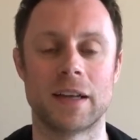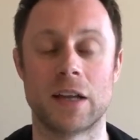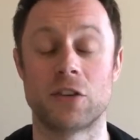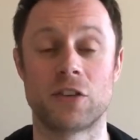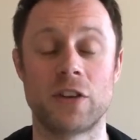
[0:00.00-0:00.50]

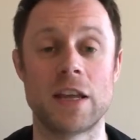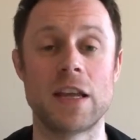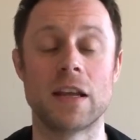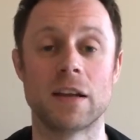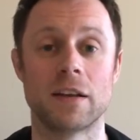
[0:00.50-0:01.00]
And just see
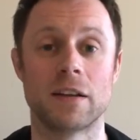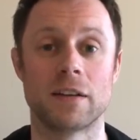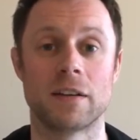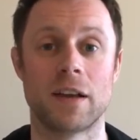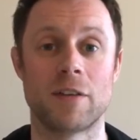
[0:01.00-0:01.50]

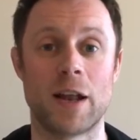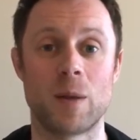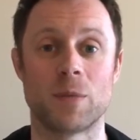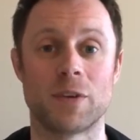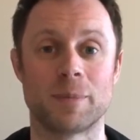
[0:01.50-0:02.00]
if it
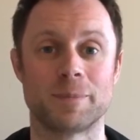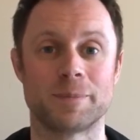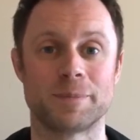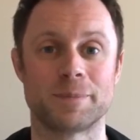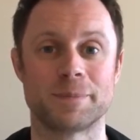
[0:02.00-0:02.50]
helps.
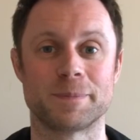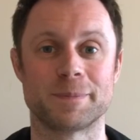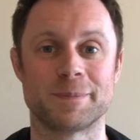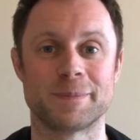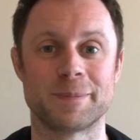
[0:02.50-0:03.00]

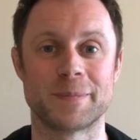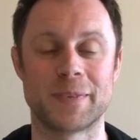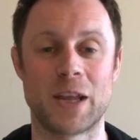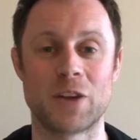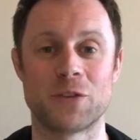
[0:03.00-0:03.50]

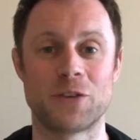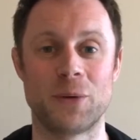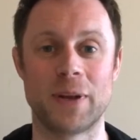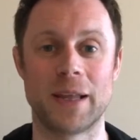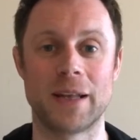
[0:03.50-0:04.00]
Thanks for
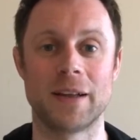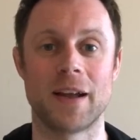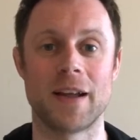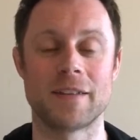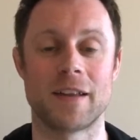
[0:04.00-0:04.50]
tuning in,
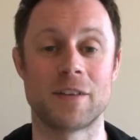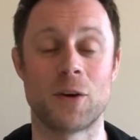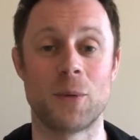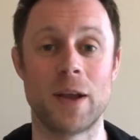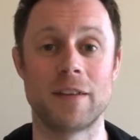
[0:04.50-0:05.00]
guys. As
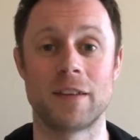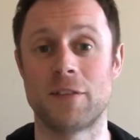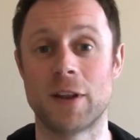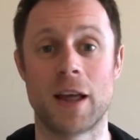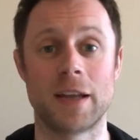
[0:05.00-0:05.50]
always, if
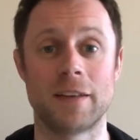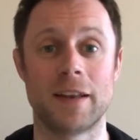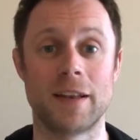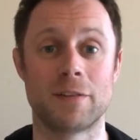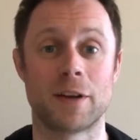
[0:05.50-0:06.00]
you liked it,
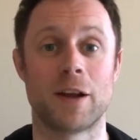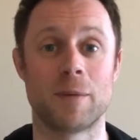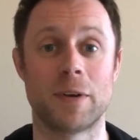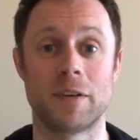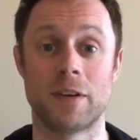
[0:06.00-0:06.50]
leave a
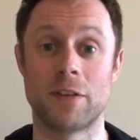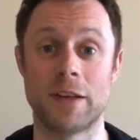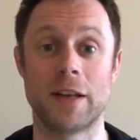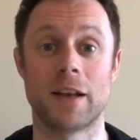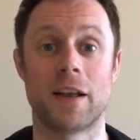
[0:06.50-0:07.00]
comment. And if you
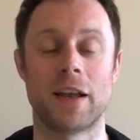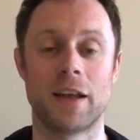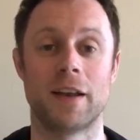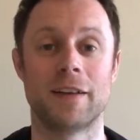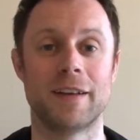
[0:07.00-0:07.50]
didn't like
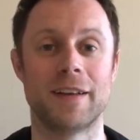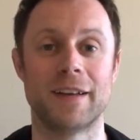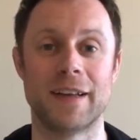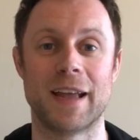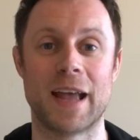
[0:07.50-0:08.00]
it,
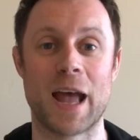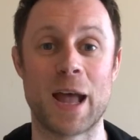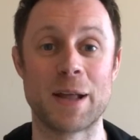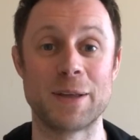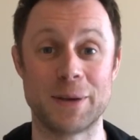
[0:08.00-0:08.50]

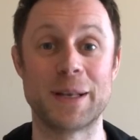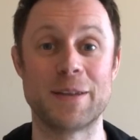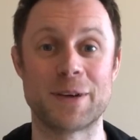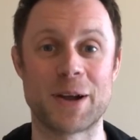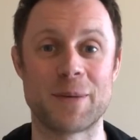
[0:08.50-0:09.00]
you can leave
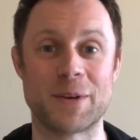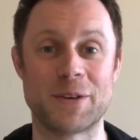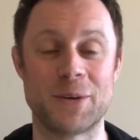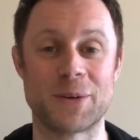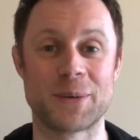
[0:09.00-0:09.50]
a comment
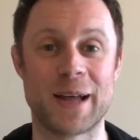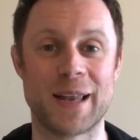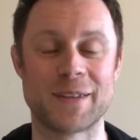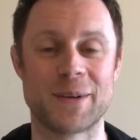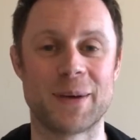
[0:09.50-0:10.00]
too as well.
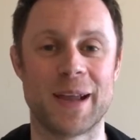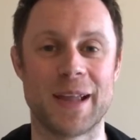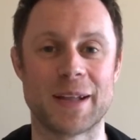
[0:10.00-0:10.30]
It's okay.